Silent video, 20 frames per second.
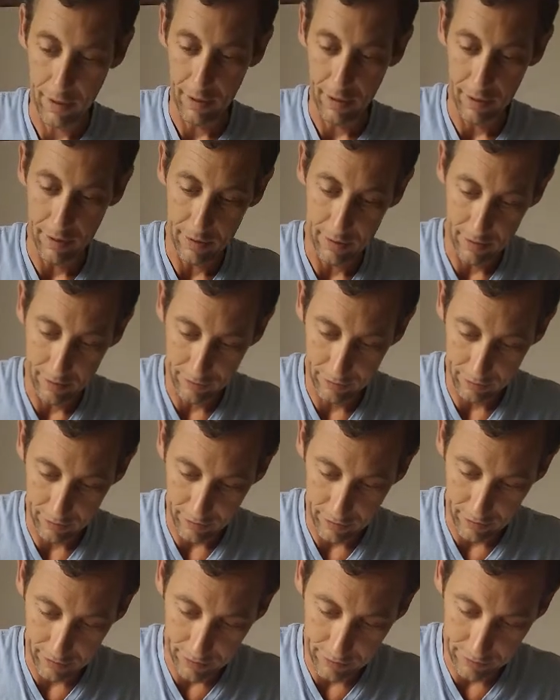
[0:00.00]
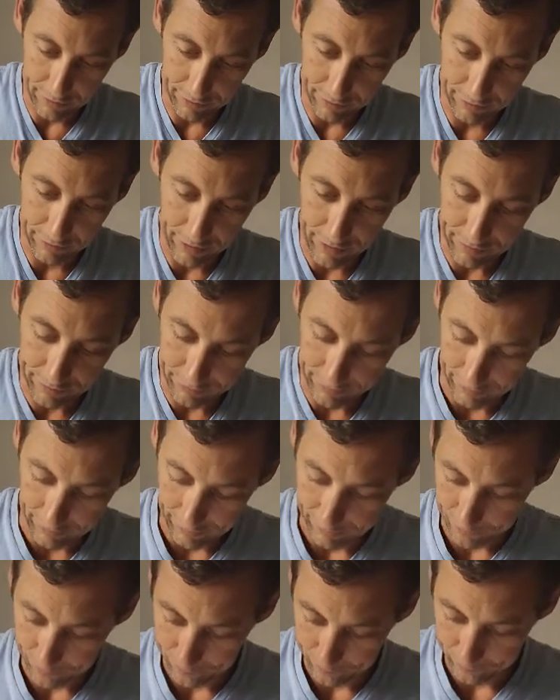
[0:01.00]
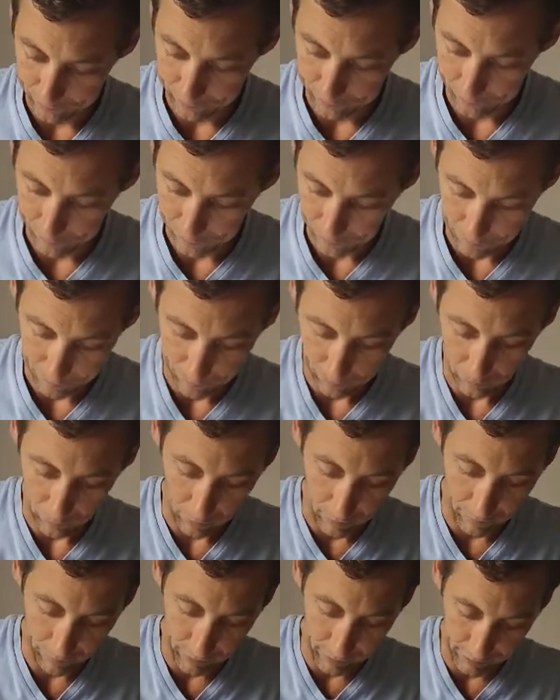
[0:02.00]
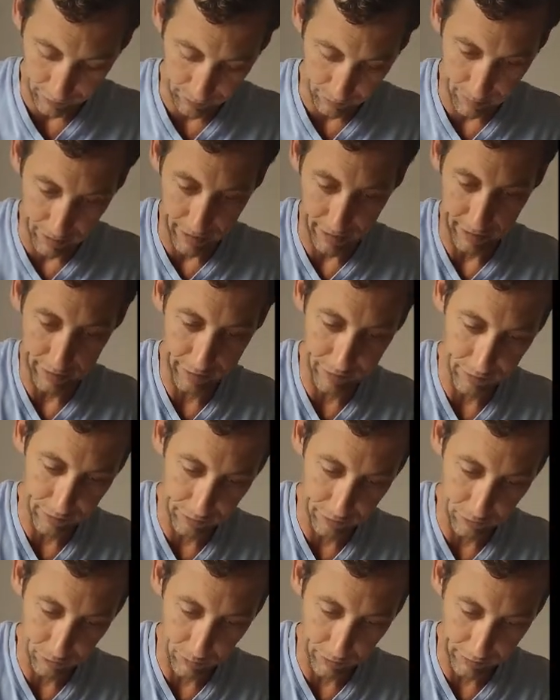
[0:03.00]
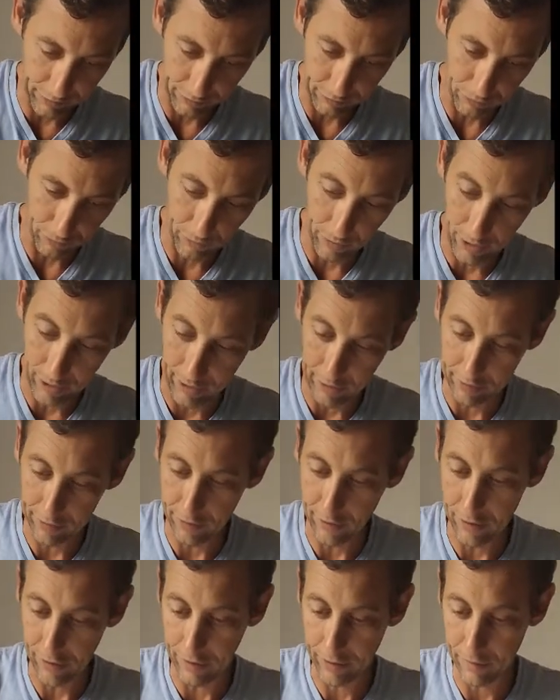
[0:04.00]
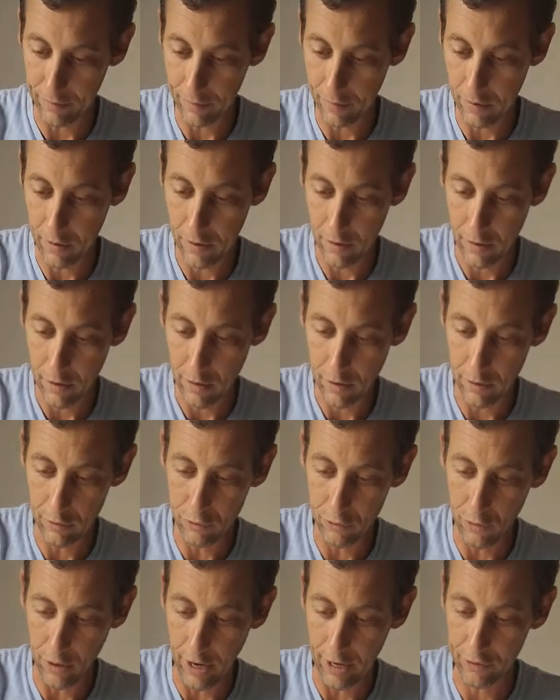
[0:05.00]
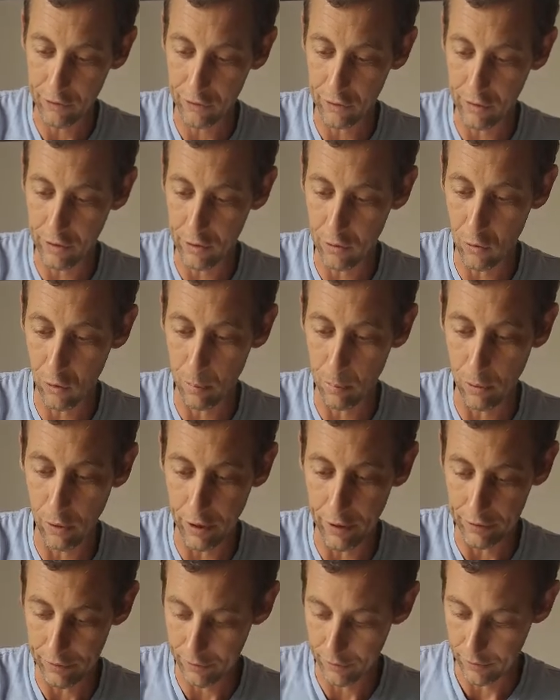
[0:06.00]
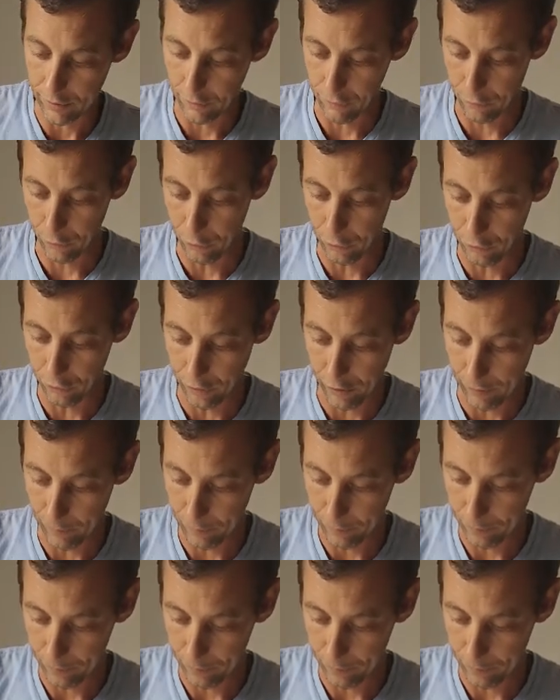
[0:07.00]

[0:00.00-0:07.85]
is in the center of these beds, this is where it gets really exciting, is you actually incorporate a fruit tree.